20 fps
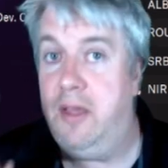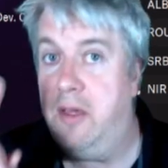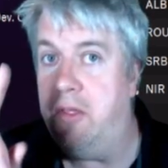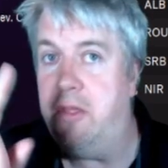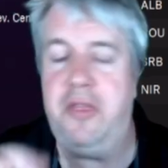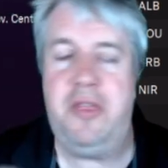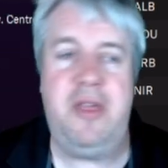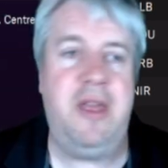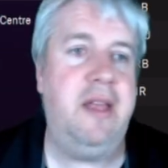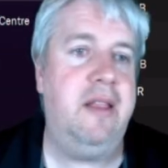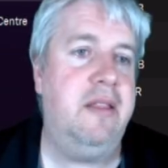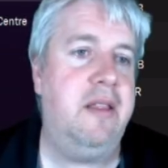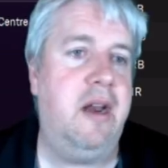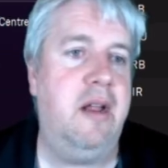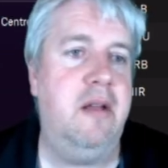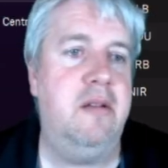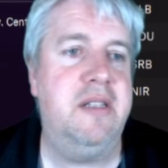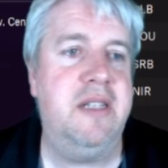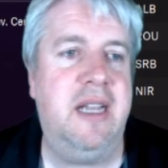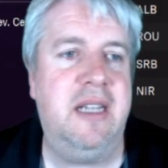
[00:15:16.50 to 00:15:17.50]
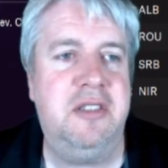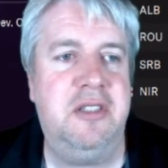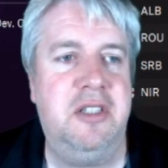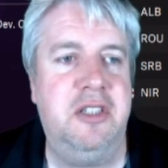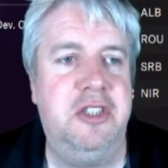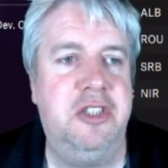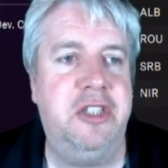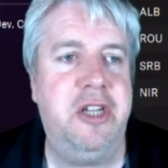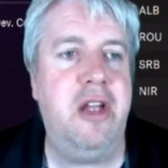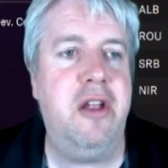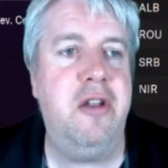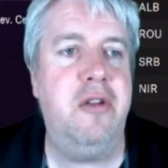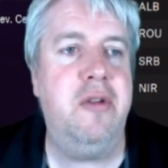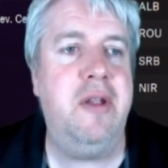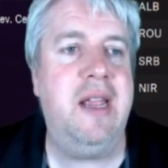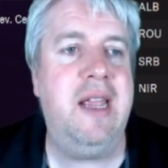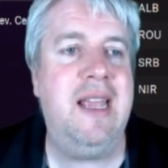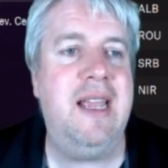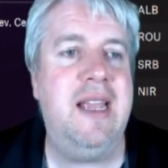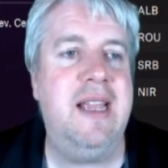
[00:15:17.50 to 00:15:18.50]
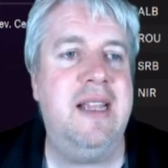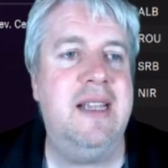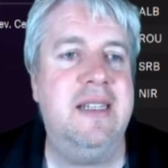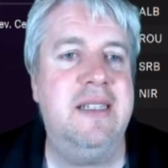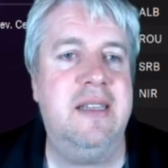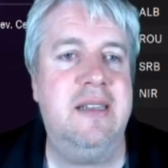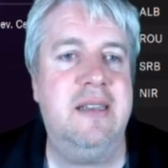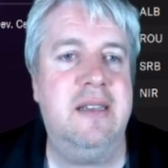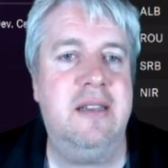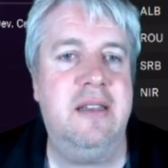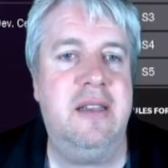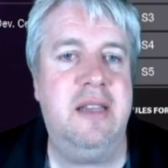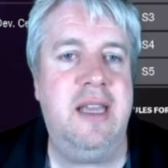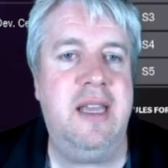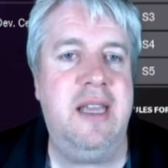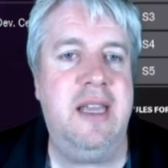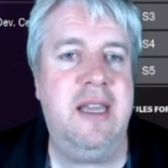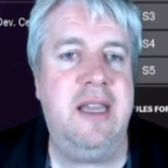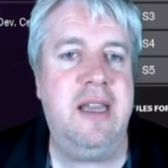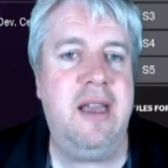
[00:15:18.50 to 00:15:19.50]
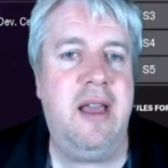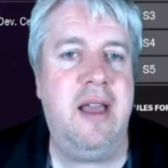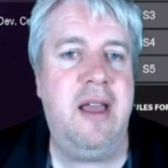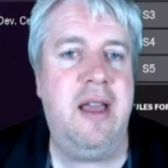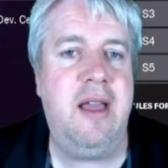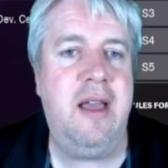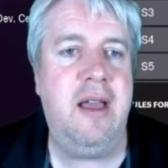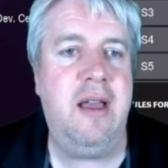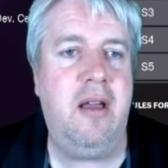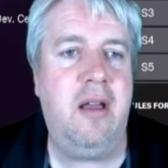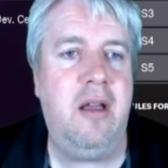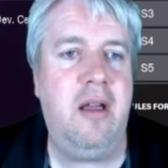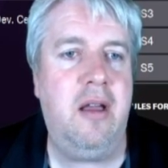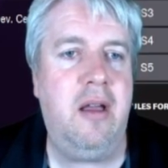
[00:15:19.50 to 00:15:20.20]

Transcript: The other thing that I was asked to show is the a